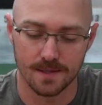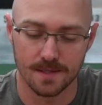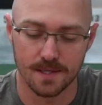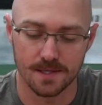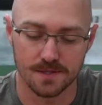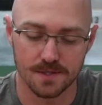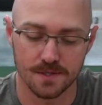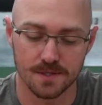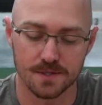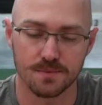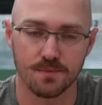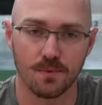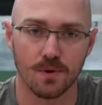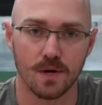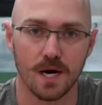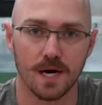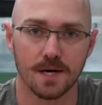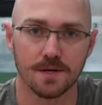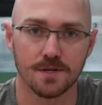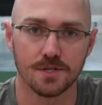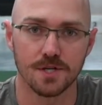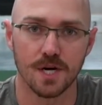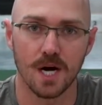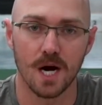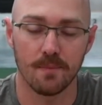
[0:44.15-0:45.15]
That's just what I
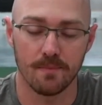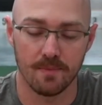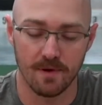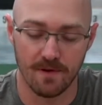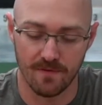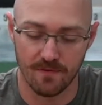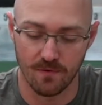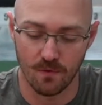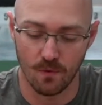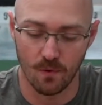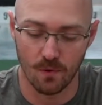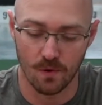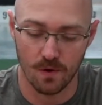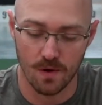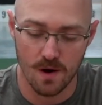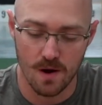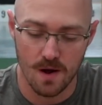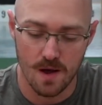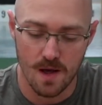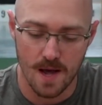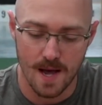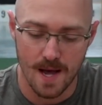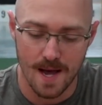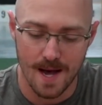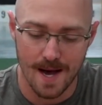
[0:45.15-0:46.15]
shot before.
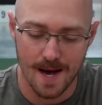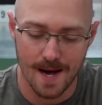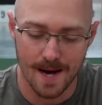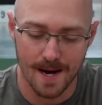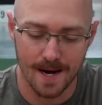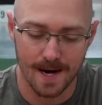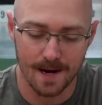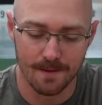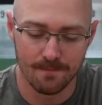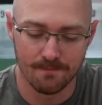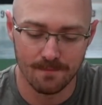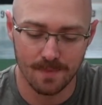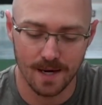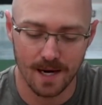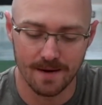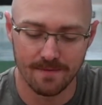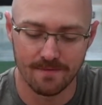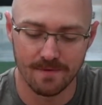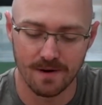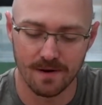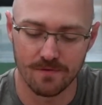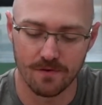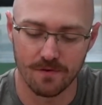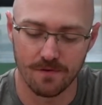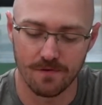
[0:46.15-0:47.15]
I've
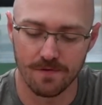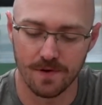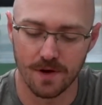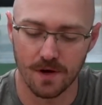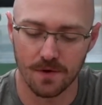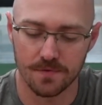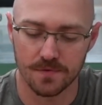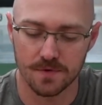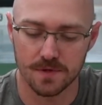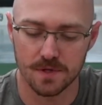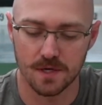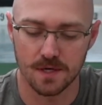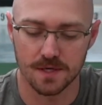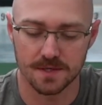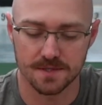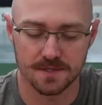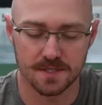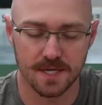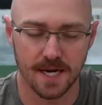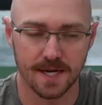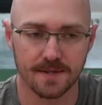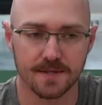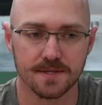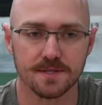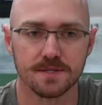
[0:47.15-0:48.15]
never felt a
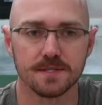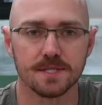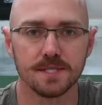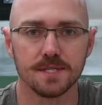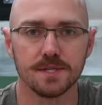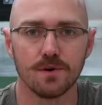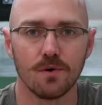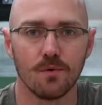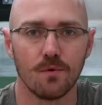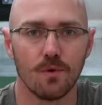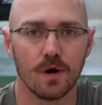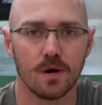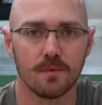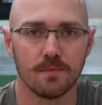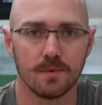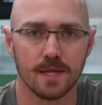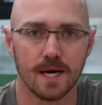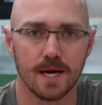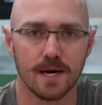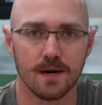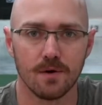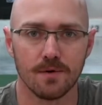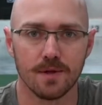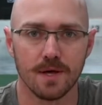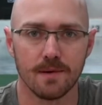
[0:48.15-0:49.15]
stainless steel one, but I
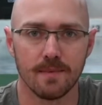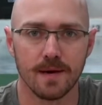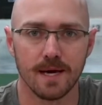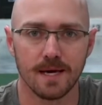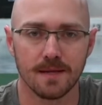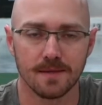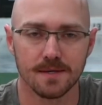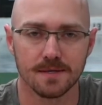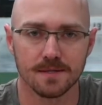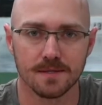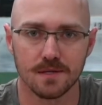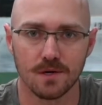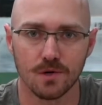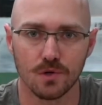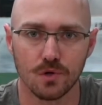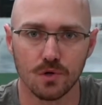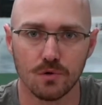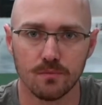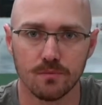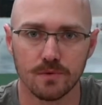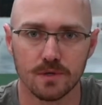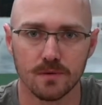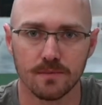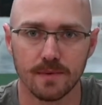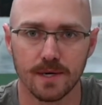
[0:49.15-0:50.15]
know they make this in
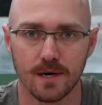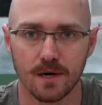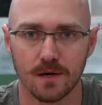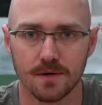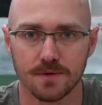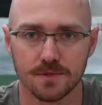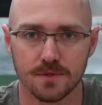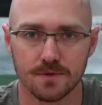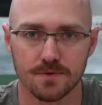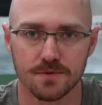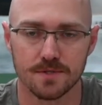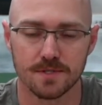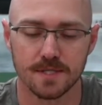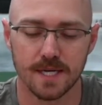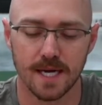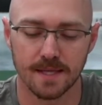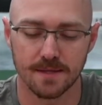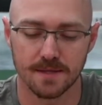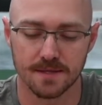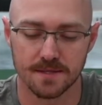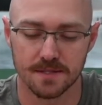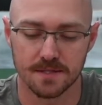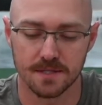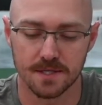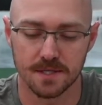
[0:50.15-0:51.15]
aluminum and also
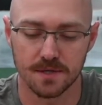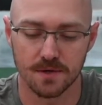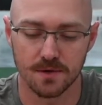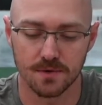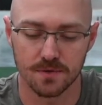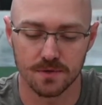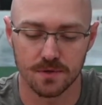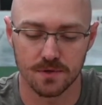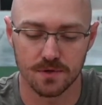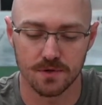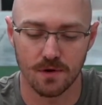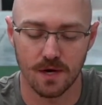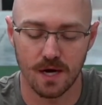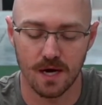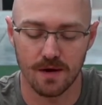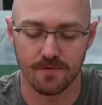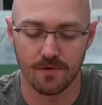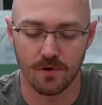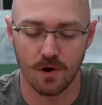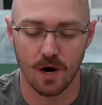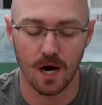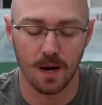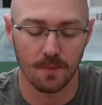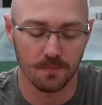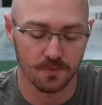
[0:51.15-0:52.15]
stainless steel, so you have
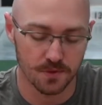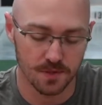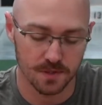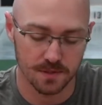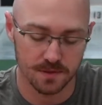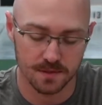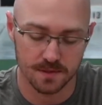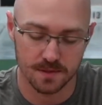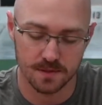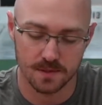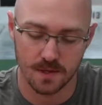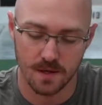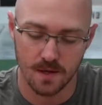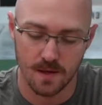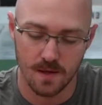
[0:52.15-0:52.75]
your options.